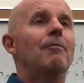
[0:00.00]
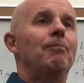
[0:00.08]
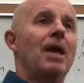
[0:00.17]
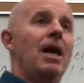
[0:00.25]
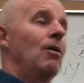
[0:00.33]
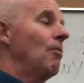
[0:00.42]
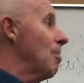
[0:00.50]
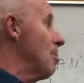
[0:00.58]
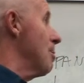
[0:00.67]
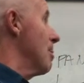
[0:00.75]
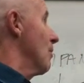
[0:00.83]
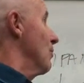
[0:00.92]
Now,
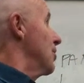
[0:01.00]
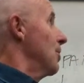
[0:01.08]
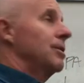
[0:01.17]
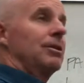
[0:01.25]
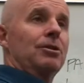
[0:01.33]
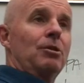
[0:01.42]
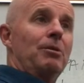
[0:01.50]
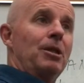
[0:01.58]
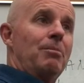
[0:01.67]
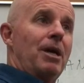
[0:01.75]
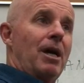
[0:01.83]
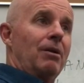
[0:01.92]
we talked a little bit
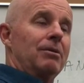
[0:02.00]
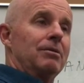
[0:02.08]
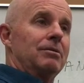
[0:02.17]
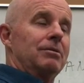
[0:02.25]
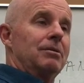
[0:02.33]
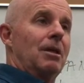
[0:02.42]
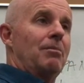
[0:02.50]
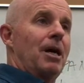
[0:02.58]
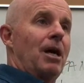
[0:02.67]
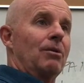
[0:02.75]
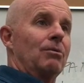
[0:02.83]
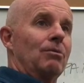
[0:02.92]
about
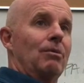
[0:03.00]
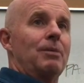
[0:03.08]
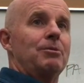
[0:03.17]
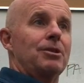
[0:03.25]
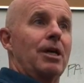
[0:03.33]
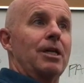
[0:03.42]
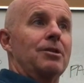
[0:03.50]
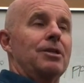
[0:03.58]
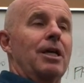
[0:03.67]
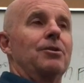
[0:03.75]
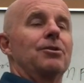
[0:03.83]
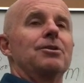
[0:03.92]
websites,
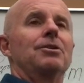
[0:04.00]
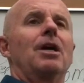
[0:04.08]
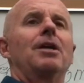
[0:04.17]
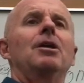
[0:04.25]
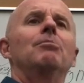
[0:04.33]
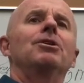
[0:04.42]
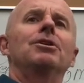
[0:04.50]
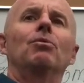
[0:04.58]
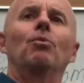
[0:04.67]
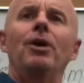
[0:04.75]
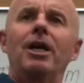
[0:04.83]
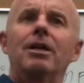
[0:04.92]
and there's a number of
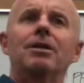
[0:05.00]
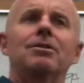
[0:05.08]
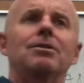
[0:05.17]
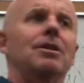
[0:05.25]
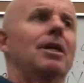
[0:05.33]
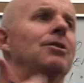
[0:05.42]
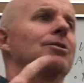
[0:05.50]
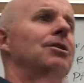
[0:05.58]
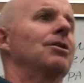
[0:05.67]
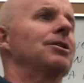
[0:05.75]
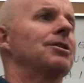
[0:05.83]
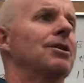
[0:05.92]
Wix, and there's
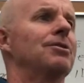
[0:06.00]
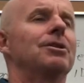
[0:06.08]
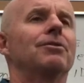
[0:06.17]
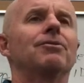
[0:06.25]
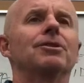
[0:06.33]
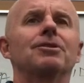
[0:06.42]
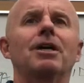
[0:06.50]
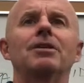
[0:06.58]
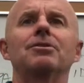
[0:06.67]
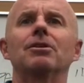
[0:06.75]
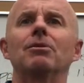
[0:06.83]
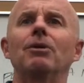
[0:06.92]
all these other different
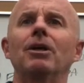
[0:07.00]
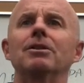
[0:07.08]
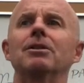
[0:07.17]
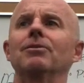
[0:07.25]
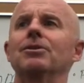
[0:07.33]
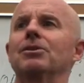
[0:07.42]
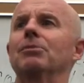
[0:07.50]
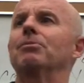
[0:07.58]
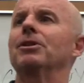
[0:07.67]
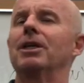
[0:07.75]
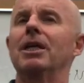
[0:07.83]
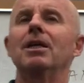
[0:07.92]
sites that are relatively
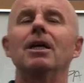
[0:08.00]
simple that